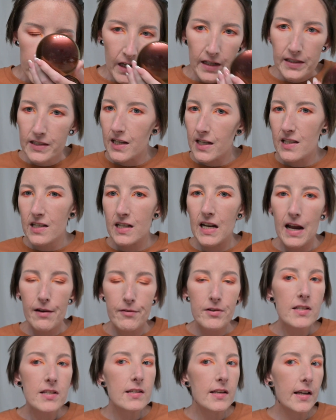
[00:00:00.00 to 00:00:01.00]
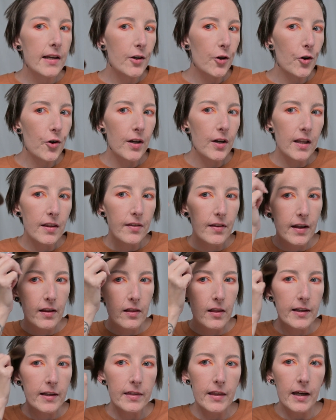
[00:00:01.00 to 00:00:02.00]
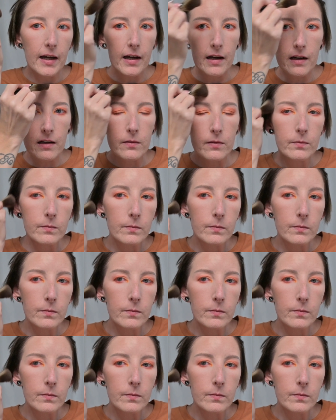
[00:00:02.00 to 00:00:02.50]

Doesn't have a scent or anything like that.